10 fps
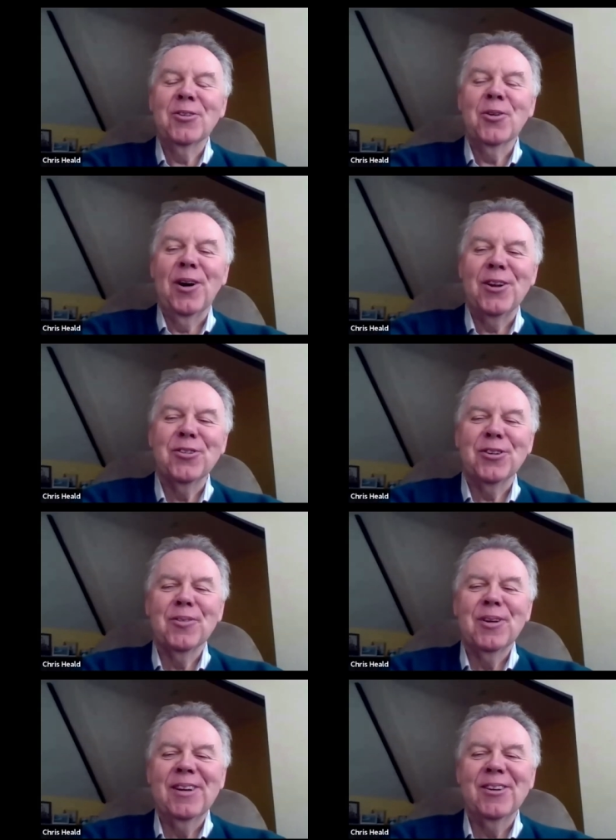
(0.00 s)
it's quite
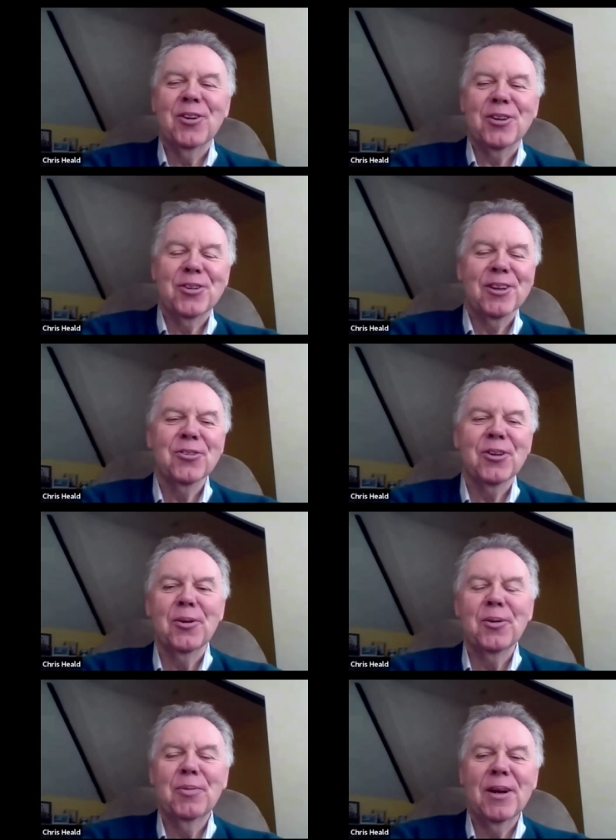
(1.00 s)
inter interesting. So
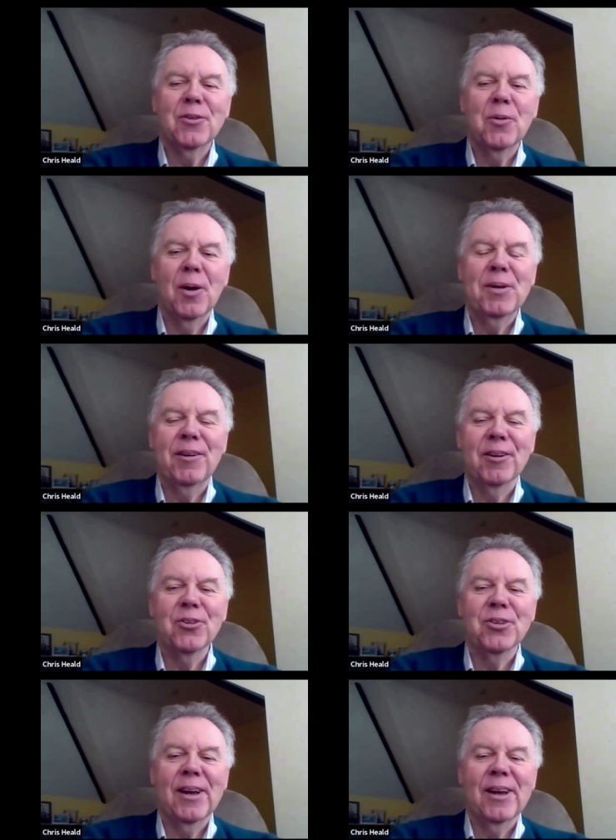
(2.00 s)
effectively what I'm hearing
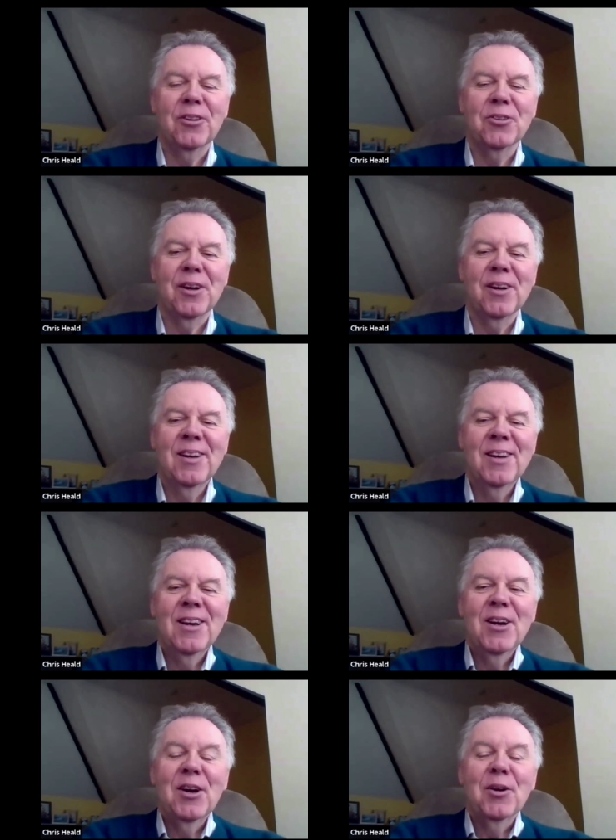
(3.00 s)
you say is that
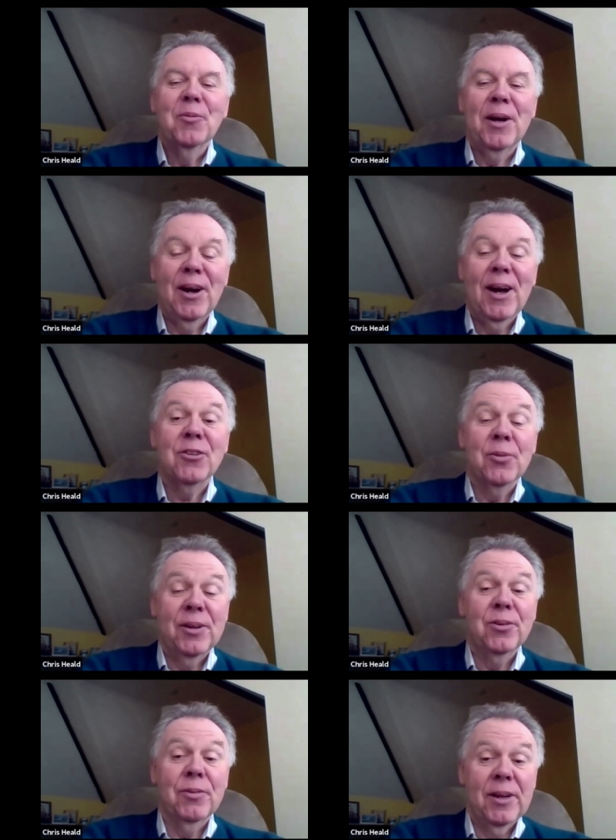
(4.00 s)
when I had to
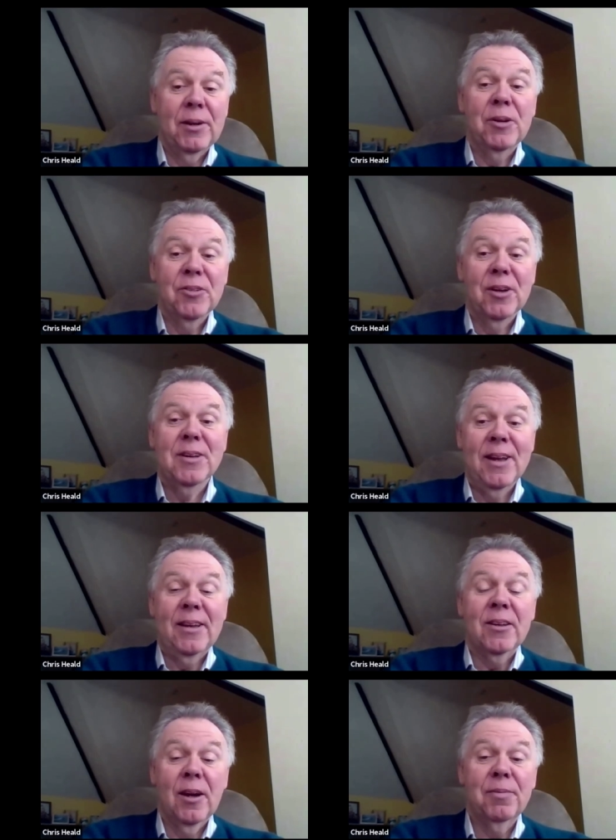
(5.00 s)
intervene, which I
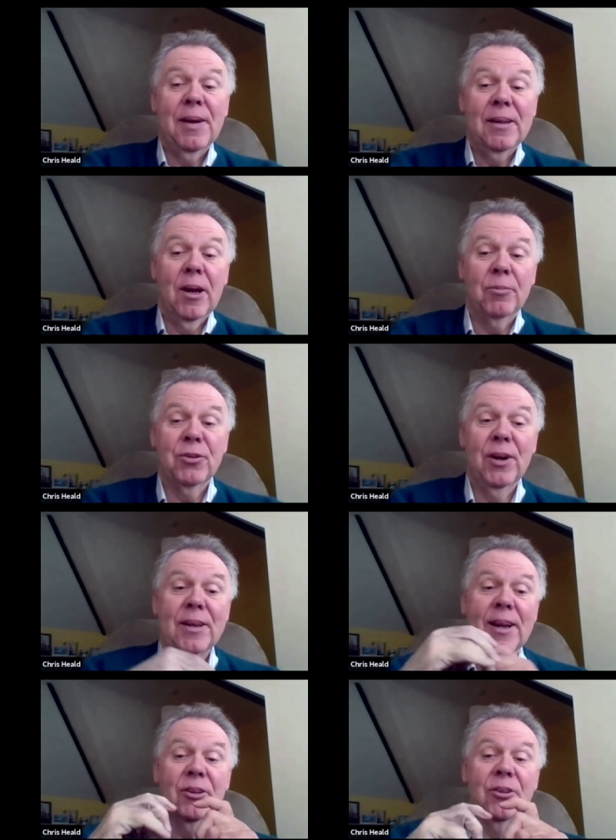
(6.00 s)
did, I am trying
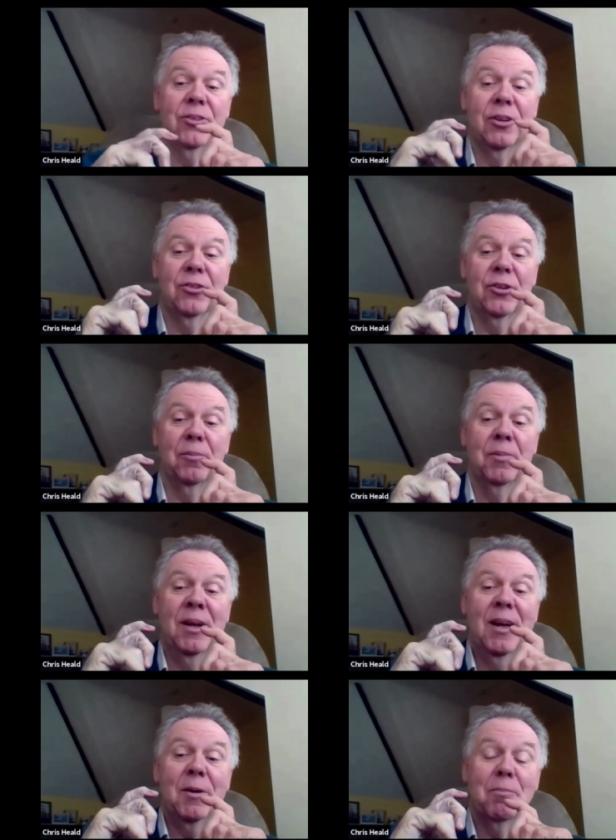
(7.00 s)
to get the system
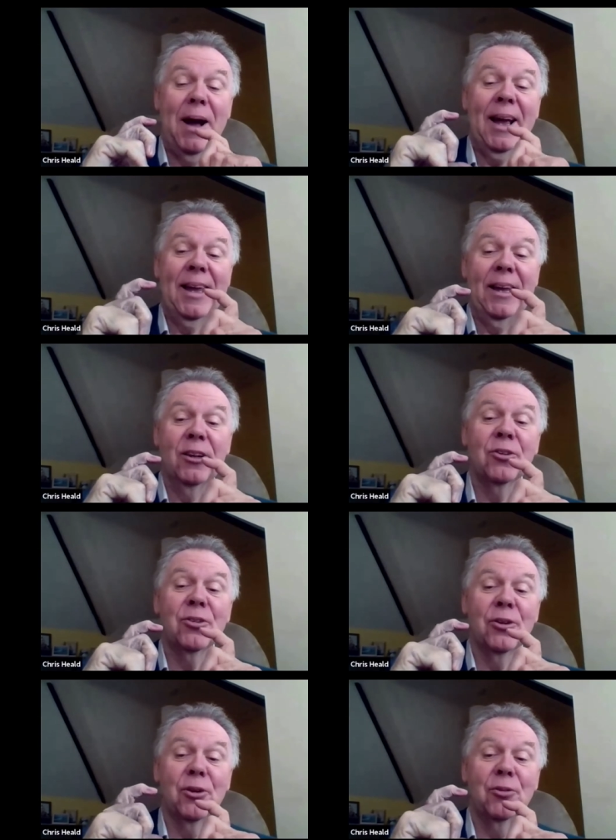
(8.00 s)
back
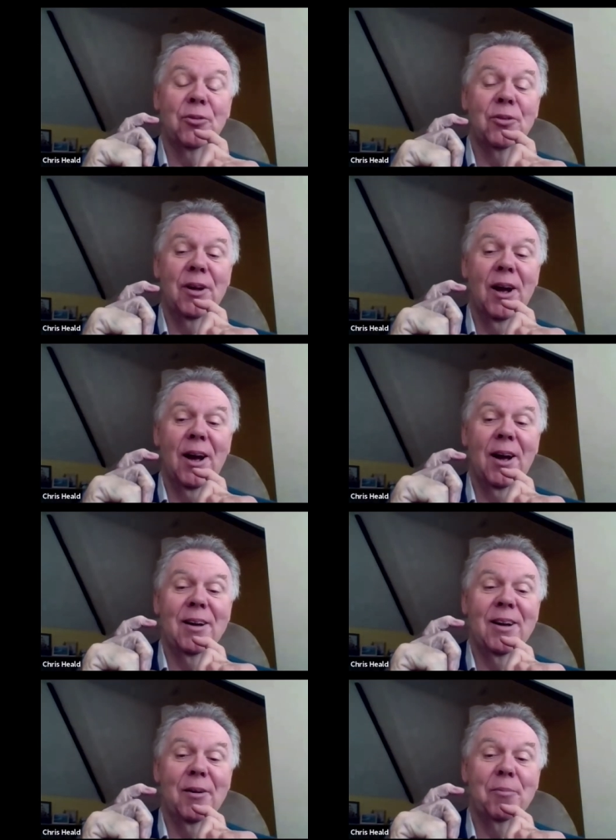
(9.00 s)
into uh,
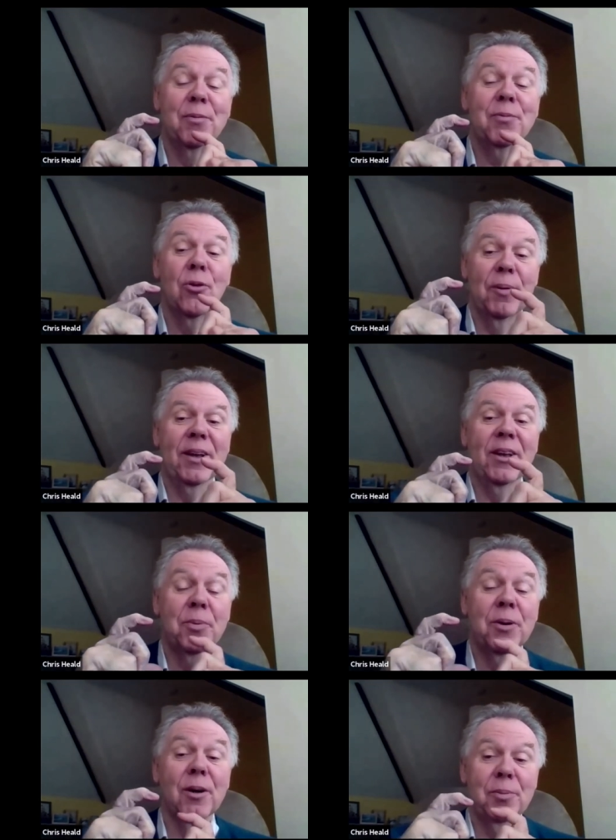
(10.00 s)
uh, performing its
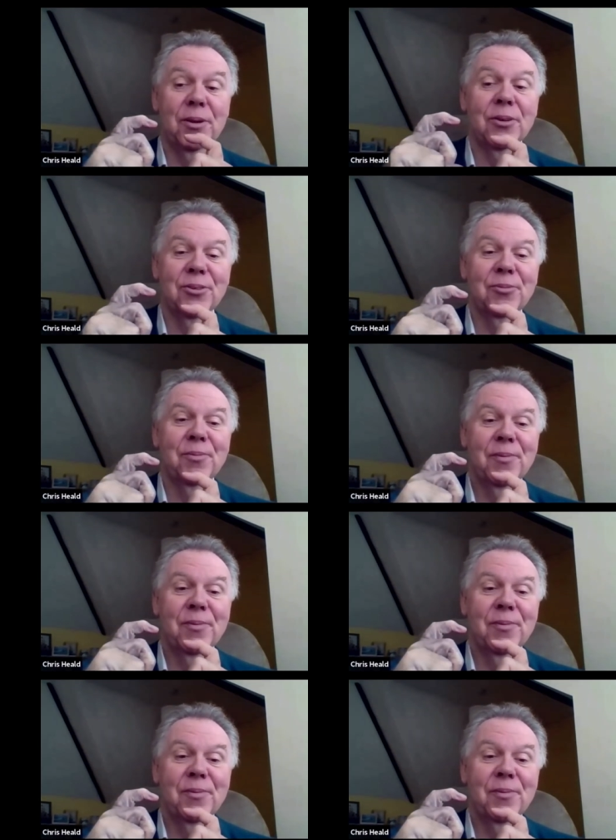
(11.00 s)
purpose,